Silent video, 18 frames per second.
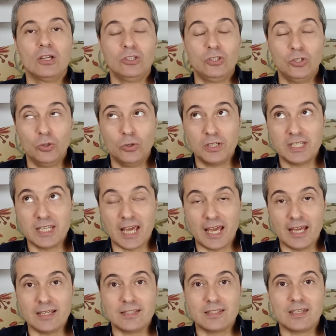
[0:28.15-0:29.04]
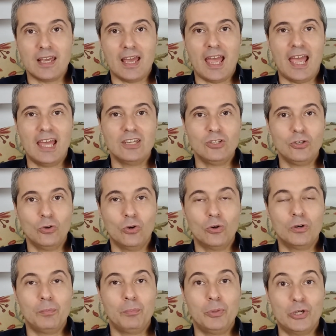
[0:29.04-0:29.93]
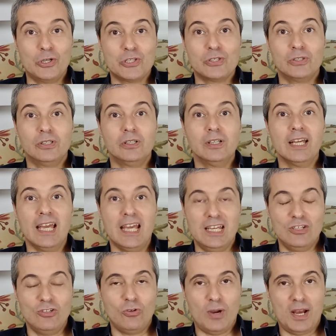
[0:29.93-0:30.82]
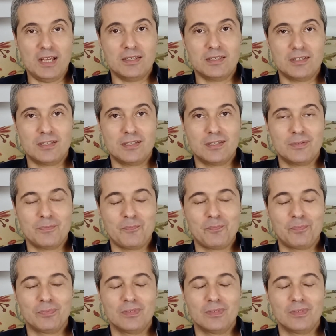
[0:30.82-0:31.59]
your taste, and your personal interests.